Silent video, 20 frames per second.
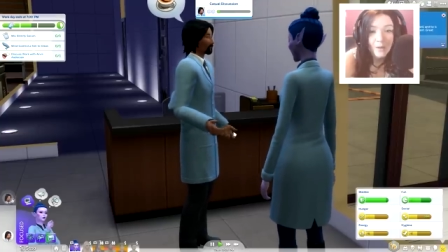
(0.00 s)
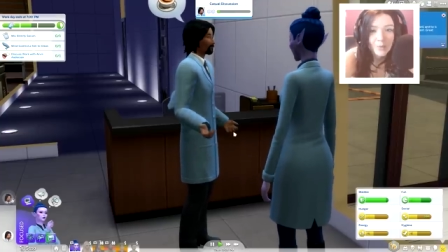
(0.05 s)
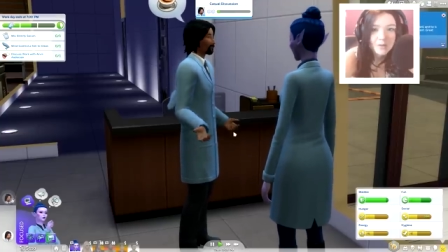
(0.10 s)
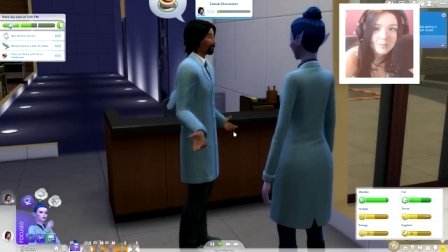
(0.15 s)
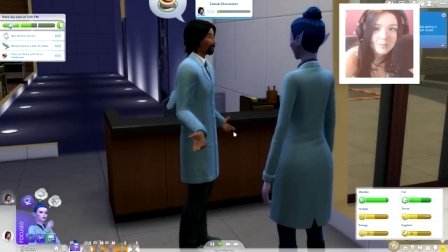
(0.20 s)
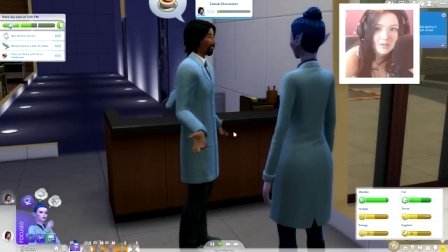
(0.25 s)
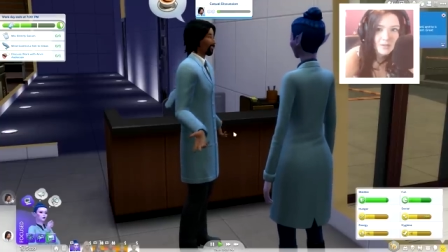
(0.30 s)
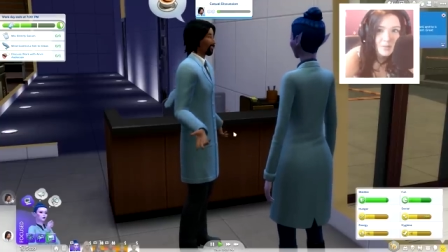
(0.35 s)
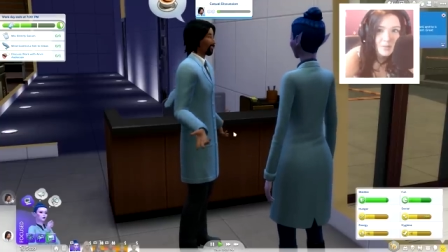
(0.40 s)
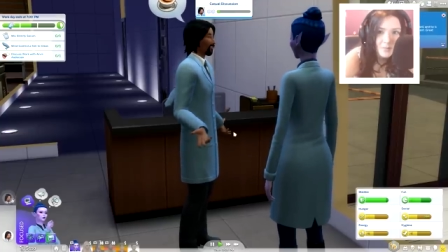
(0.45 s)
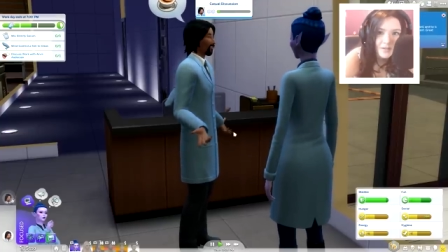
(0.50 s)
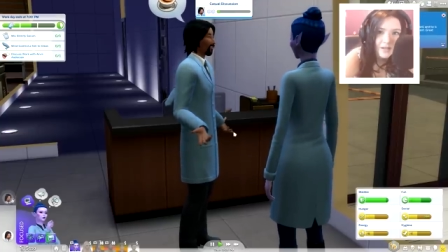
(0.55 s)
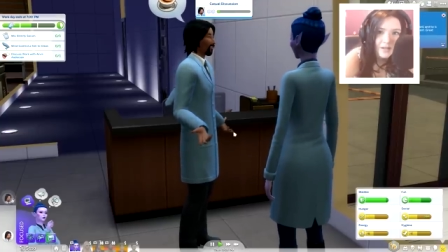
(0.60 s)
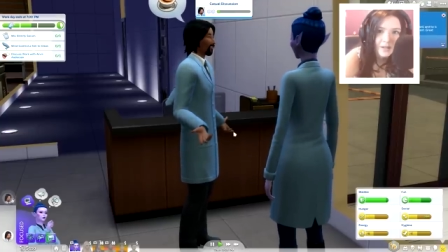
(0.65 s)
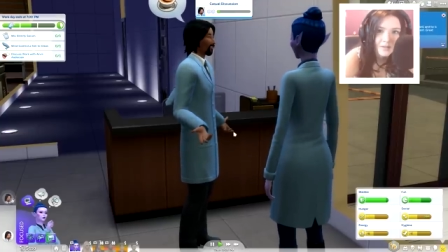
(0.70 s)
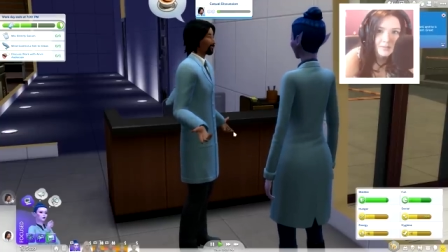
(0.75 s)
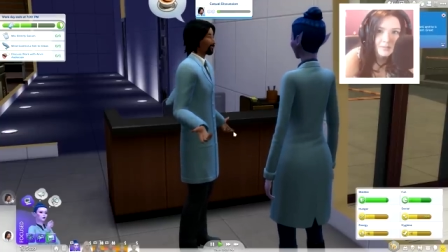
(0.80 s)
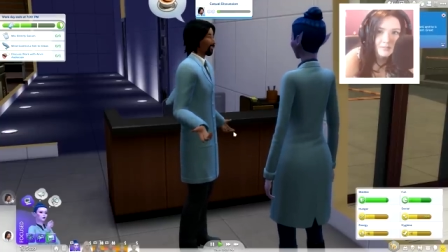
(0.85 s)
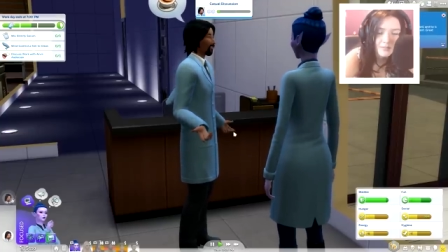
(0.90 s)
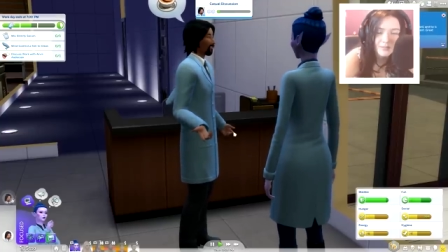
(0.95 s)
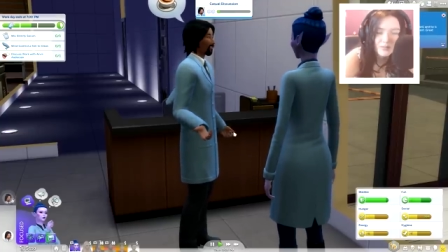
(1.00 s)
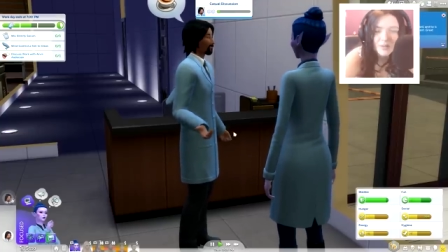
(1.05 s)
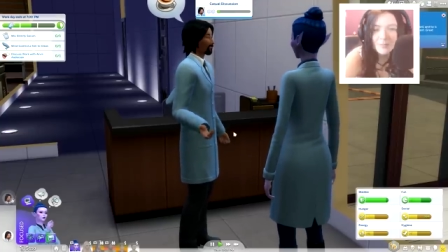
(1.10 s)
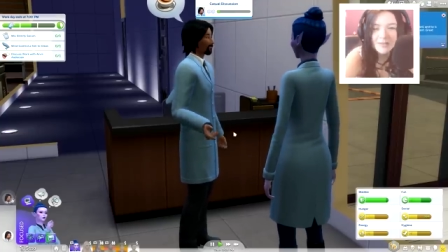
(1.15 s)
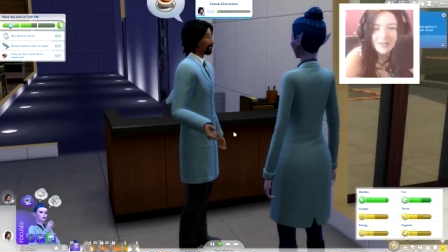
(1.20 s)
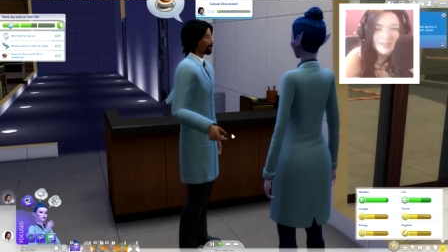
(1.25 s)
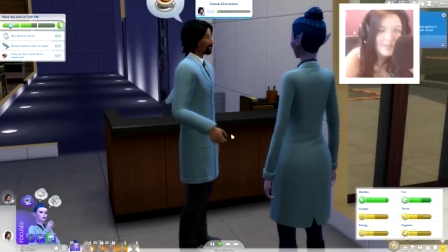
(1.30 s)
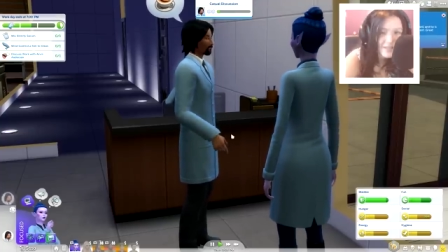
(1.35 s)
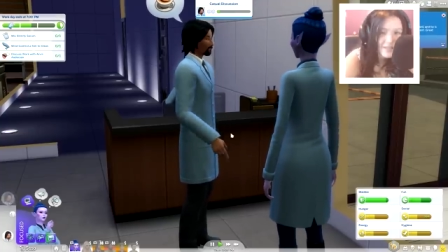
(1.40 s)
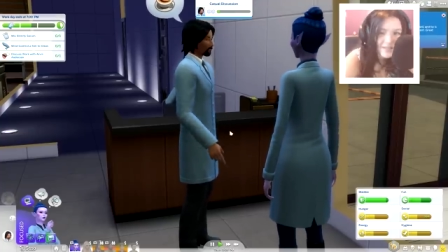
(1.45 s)
oh, I want to be human now.
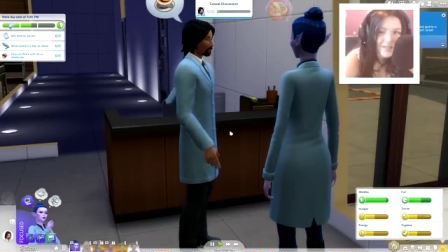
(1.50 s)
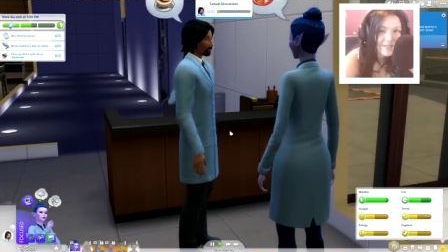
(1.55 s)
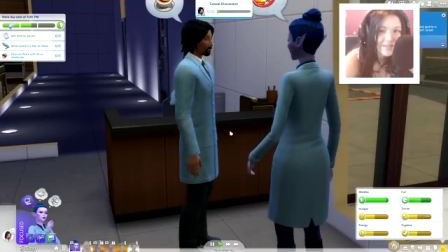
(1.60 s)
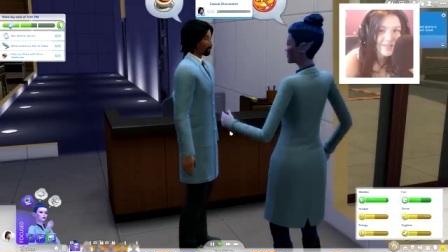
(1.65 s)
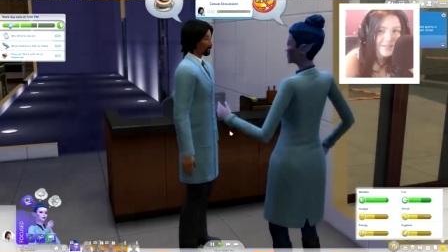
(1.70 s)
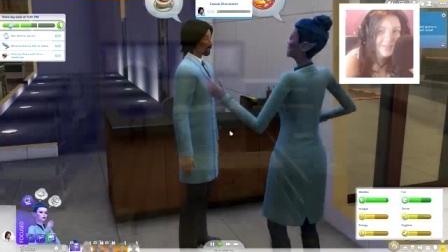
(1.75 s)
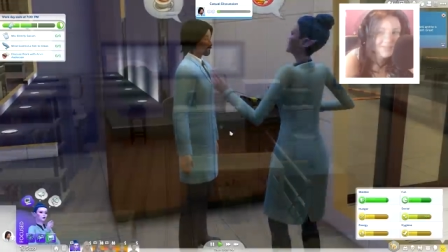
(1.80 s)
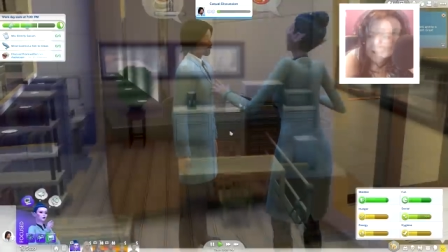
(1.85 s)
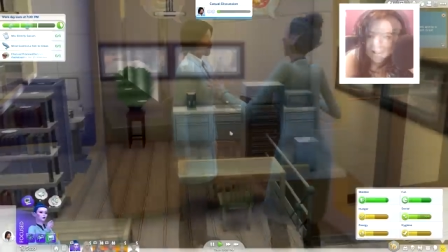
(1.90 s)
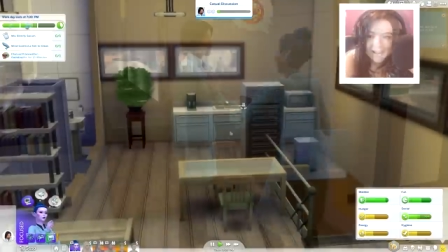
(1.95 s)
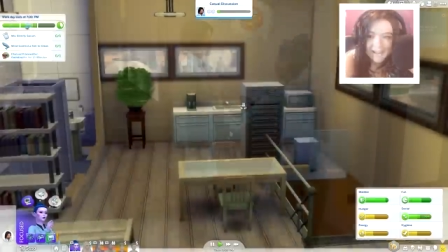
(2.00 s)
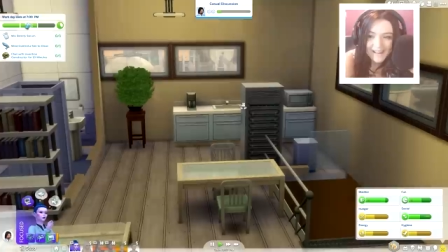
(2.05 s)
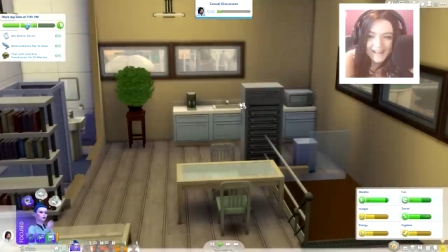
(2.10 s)
If that makes any sense.